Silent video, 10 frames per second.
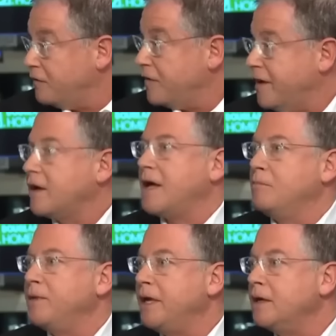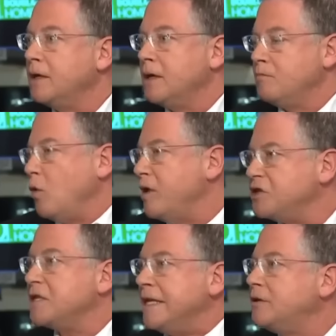for their company, but we
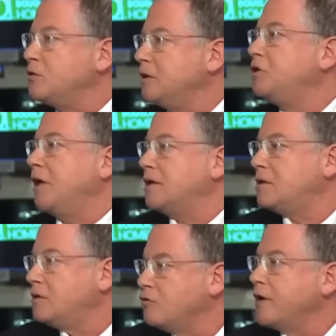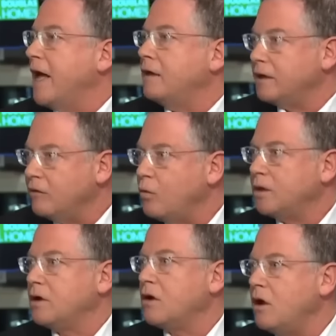just need to adjust to the reality of
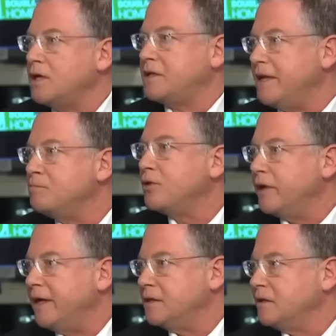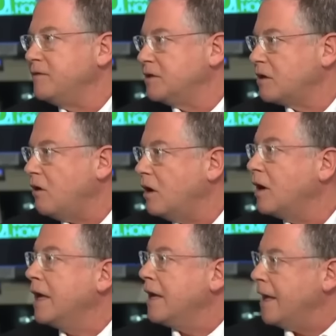what the cost input is of this
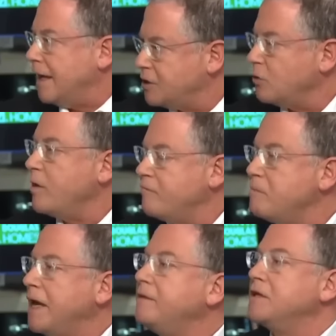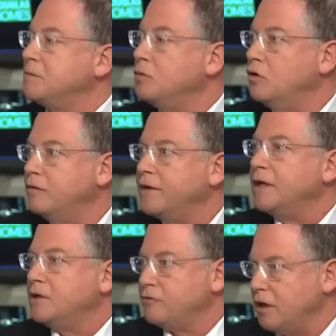car. And so we've made this move
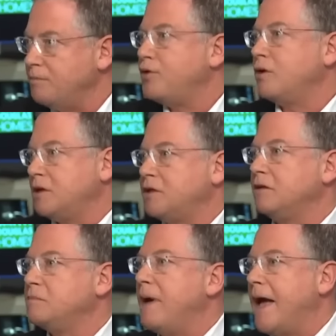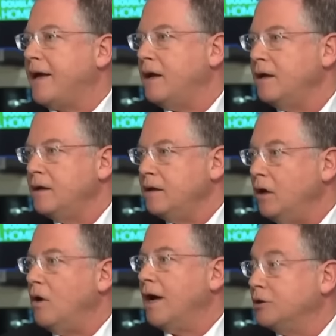to really put ourselves back, you
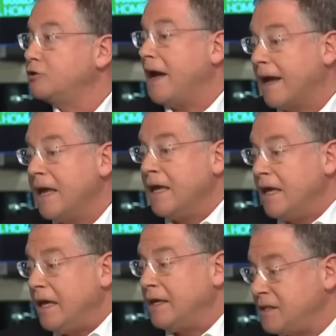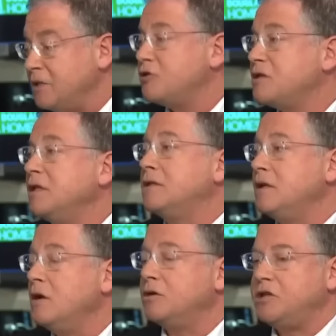know, on track. It's interesting to
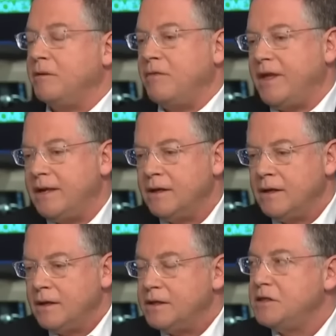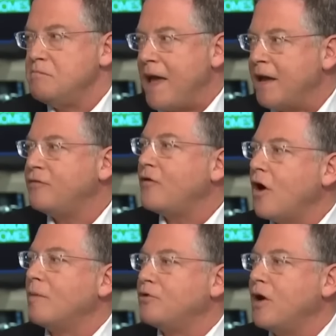note, Jim, that demand for
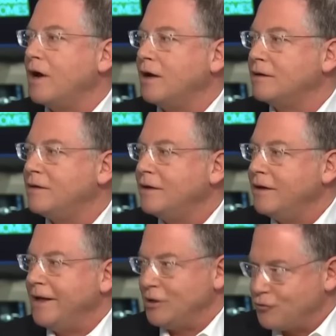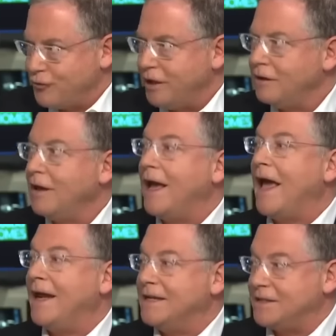our product is real
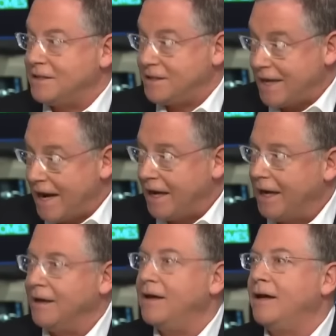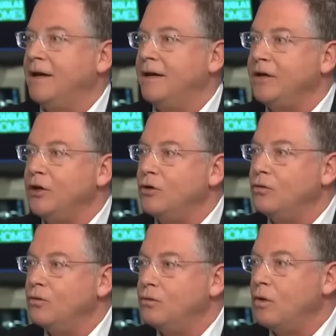and is sustaining. You know,
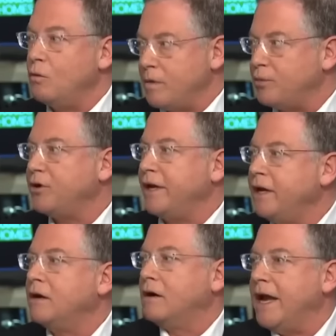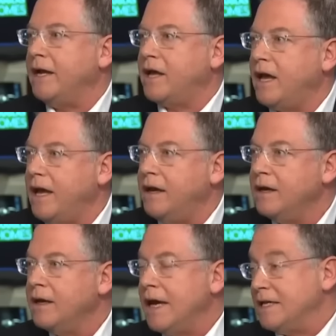what we put in our 8K
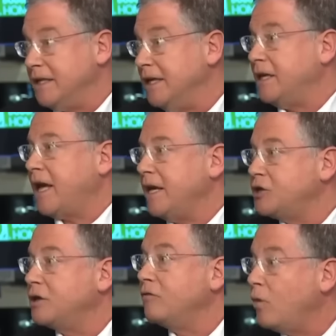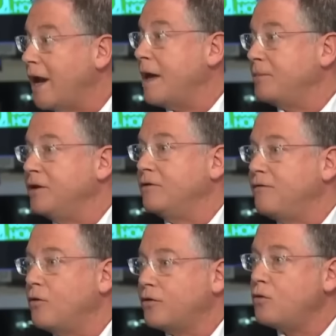as an indication of what happened in the
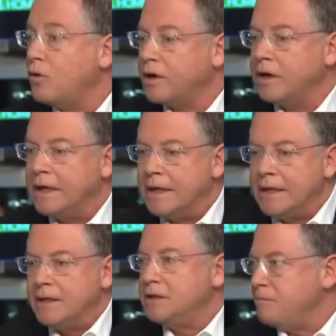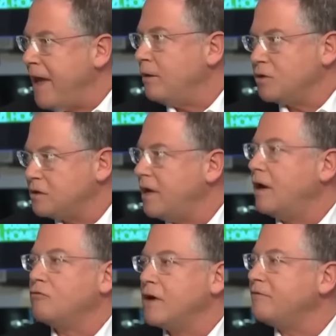fourth quarter, demand was
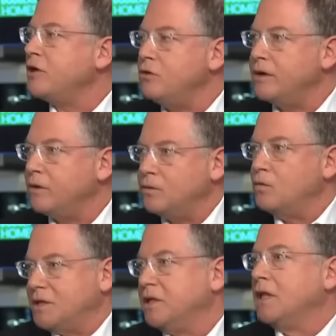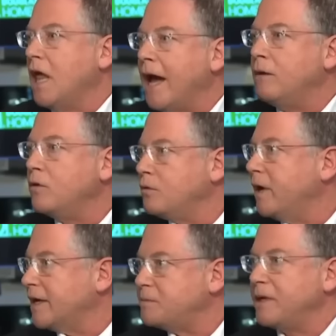there. Revenue was in line with
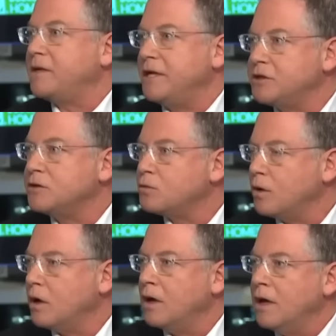what expectations were